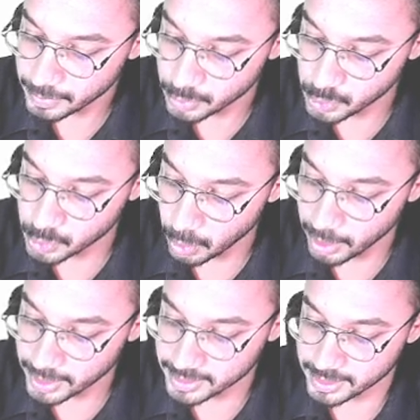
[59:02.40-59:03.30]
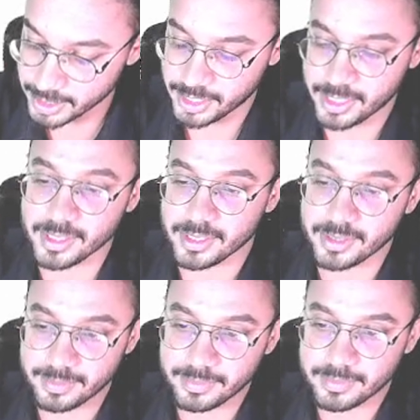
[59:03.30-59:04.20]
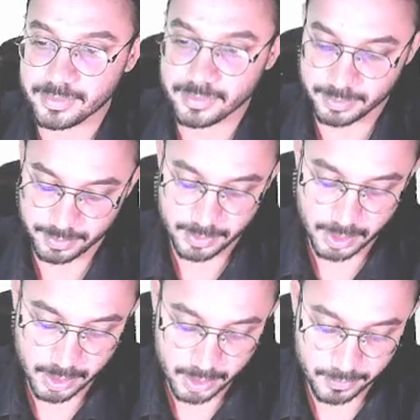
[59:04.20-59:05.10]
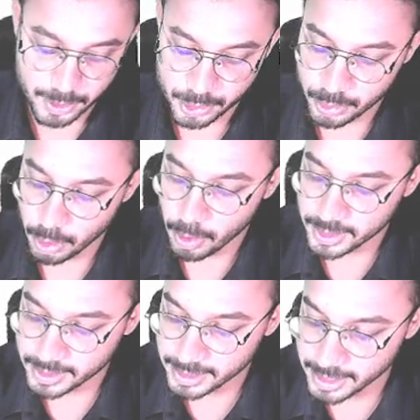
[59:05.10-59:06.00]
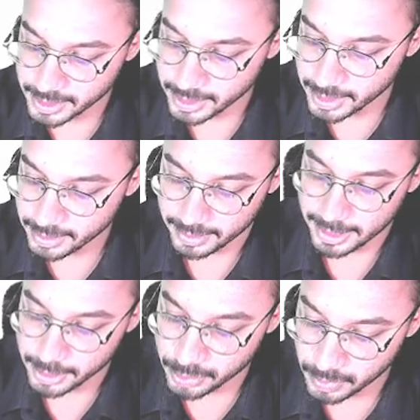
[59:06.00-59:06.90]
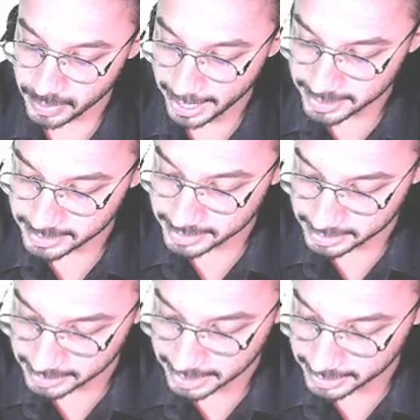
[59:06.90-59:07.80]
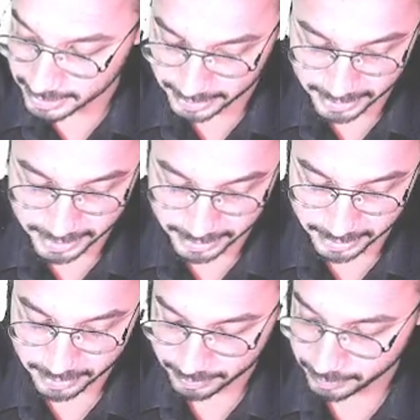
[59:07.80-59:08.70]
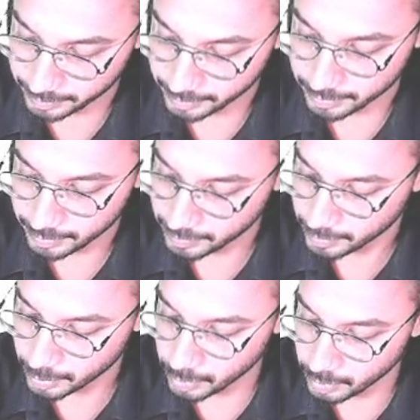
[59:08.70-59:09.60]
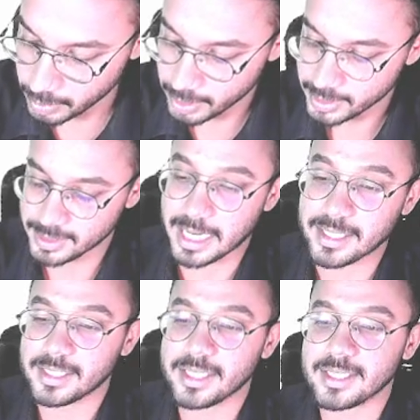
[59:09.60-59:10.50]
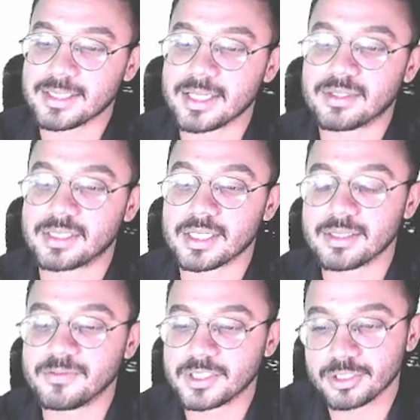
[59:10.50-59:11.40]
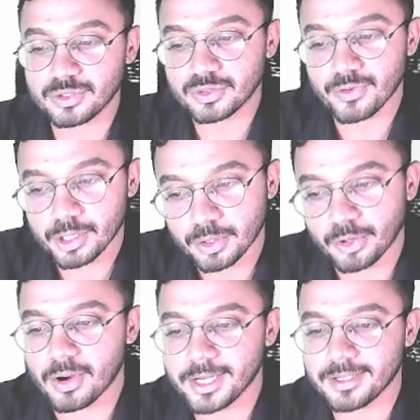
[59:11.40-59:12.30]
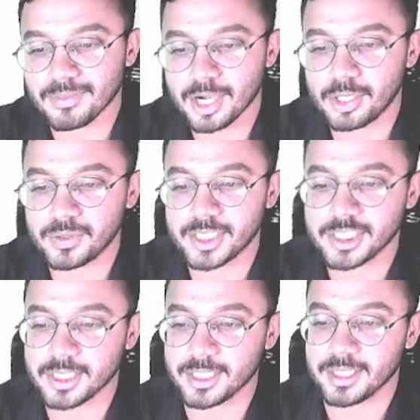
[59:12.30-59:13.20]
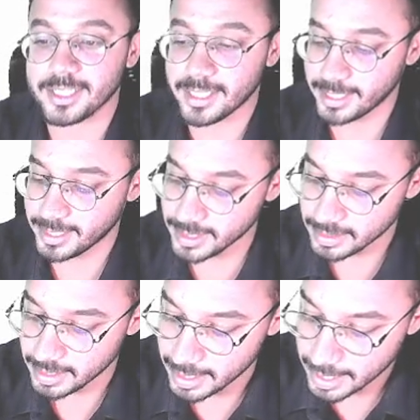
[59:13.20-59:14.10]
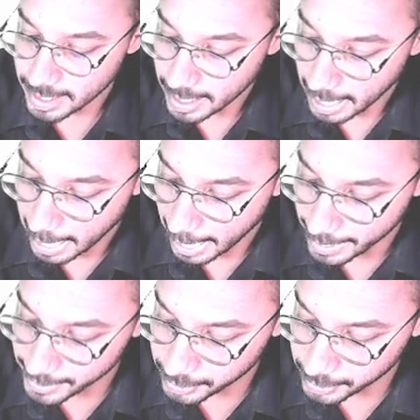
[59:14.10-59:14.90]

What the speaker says: short stature, the short stature, that is known as stunting. No, stunting is a term which is used for chronic malnutrition. Here it is height